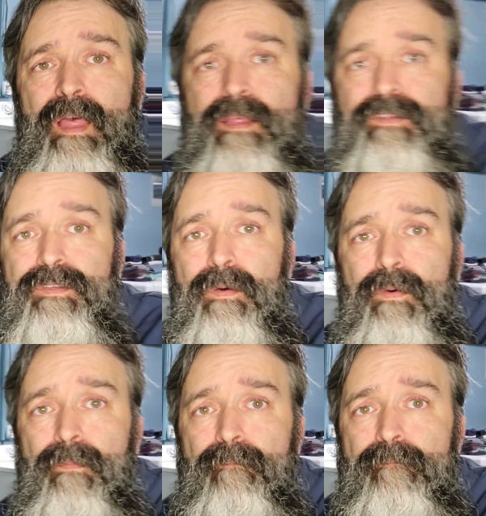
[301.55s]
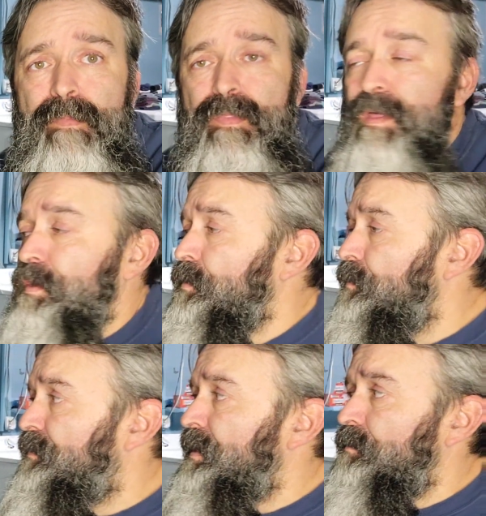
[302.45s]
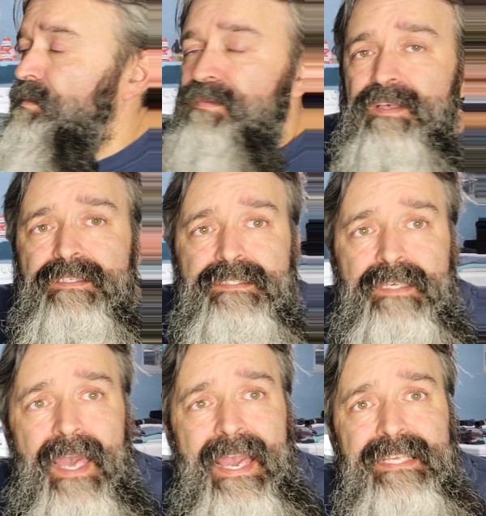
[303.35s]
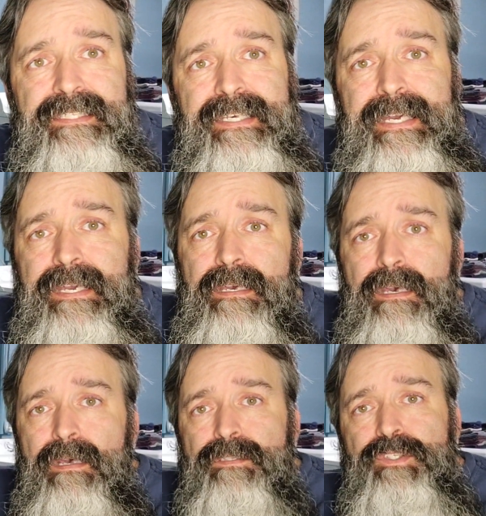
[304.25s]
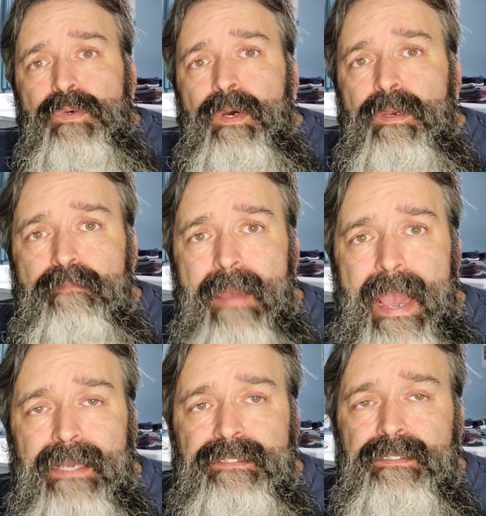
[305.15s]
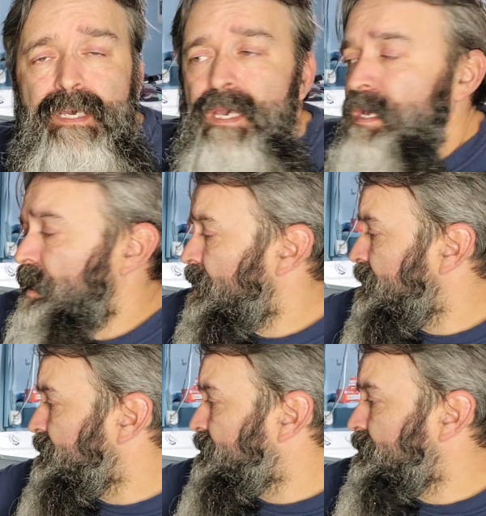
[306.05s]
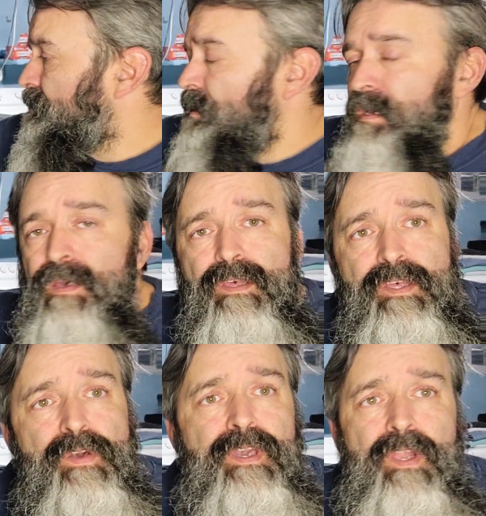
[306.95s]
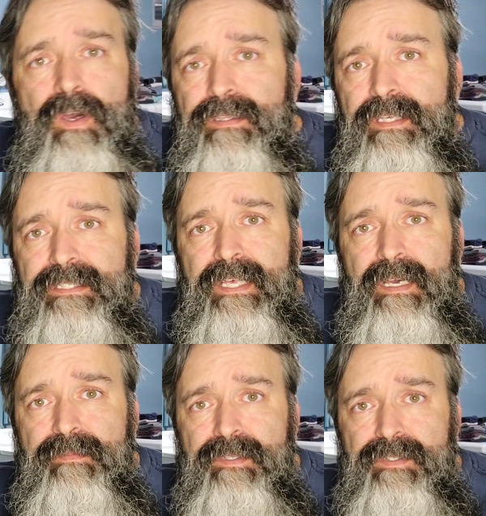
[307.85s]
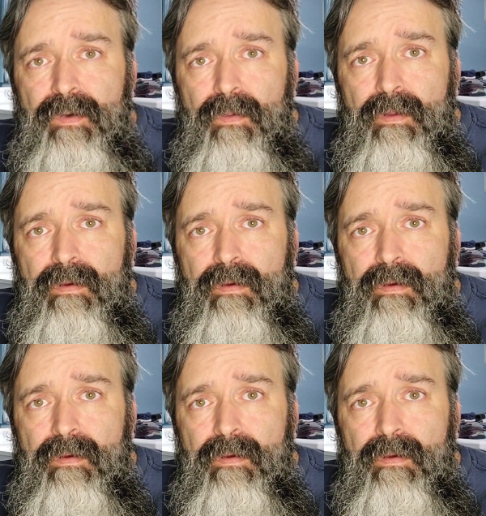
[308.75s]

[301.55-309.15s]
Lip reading: So the cool thing with this AC200MAX is you can hook this thing up to solar